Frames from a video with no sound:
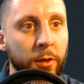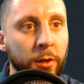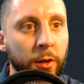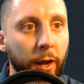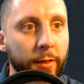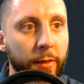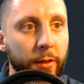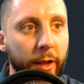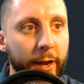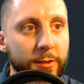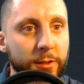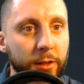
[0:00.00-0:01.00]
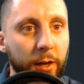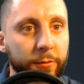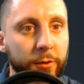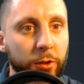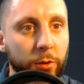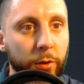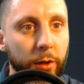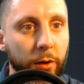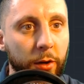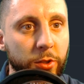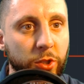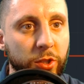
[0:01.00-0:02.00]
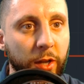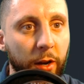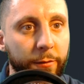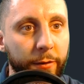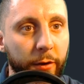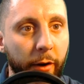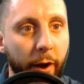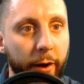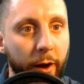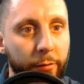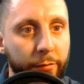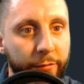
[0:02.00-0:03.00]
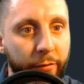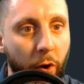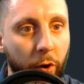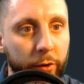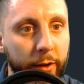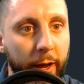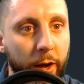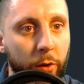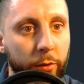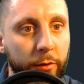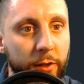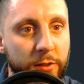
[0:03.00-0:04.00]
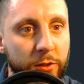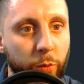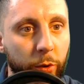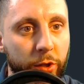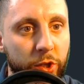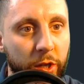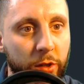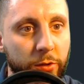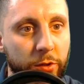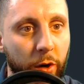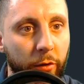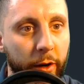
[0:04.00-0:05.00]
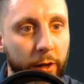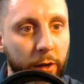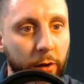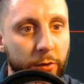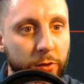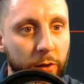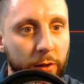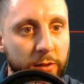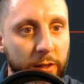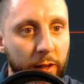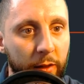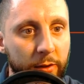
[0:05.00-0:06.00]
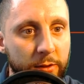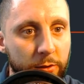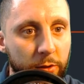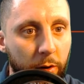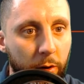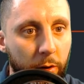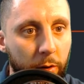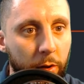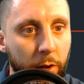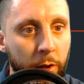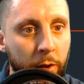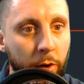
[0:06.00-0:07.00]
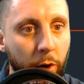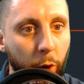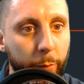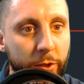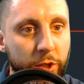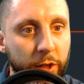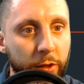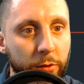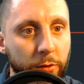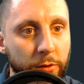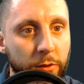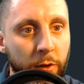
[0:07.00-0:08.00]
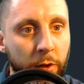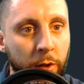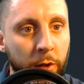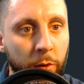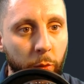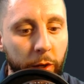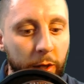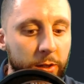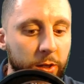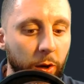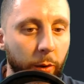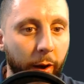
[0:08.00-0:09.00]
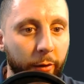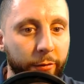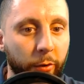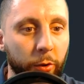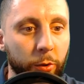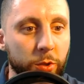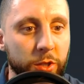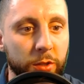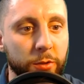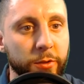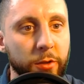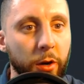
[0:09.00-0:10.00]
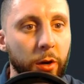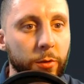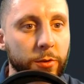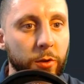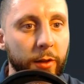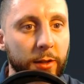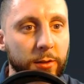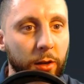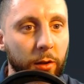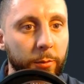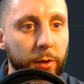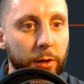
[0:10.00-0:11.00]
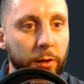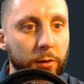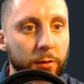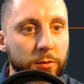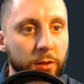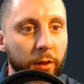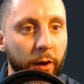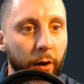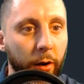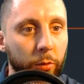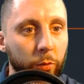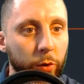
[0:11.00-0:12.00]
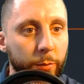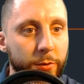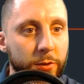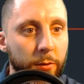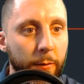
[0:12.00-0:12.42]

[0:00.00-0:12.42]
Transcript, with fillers: And then the last thing you have to do here is you just got to figure out how far down. This is where the shingles are right here. So you can see that this is all open shingles. We need to know how far those shingles go. So that's going to be to there. Whoops.